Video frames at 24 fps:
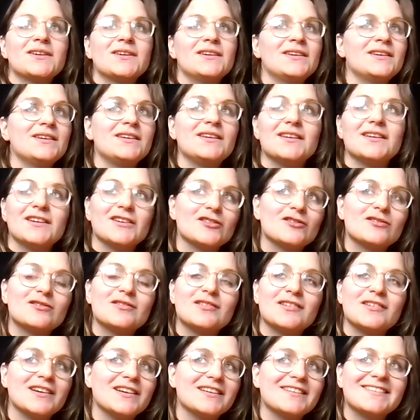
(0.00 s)
you know.
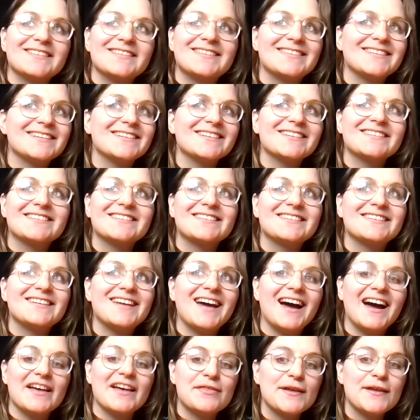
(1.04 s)
So
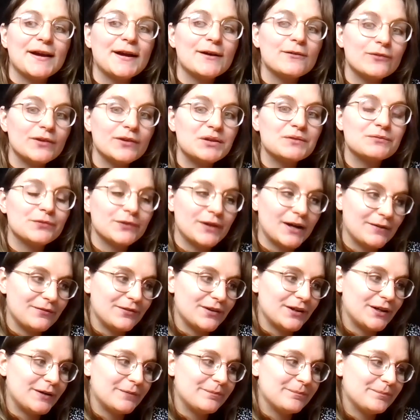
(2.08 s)
I think I've written
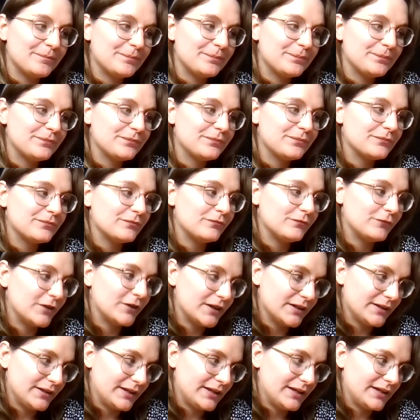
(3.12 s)
forever,
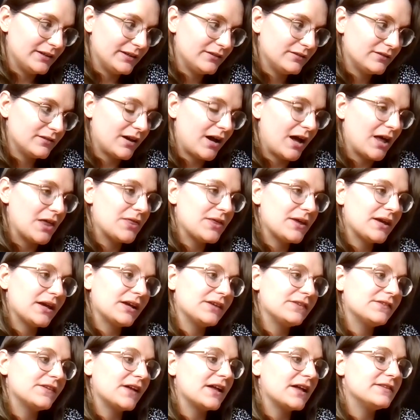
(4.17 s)
really. I think I
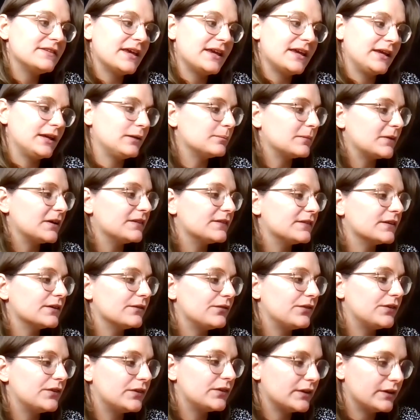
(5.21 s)
started taking myself
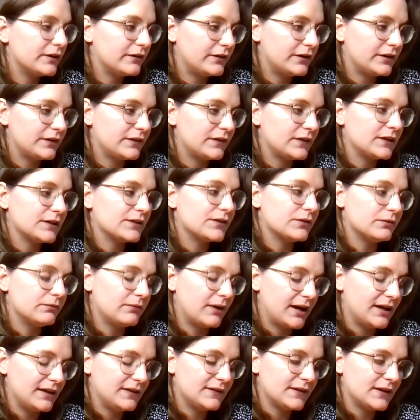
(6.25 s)
seriously as a
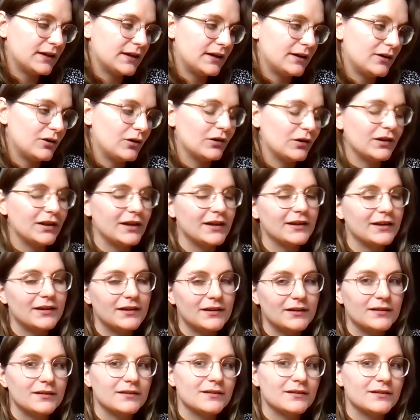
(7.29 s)
writer, or like,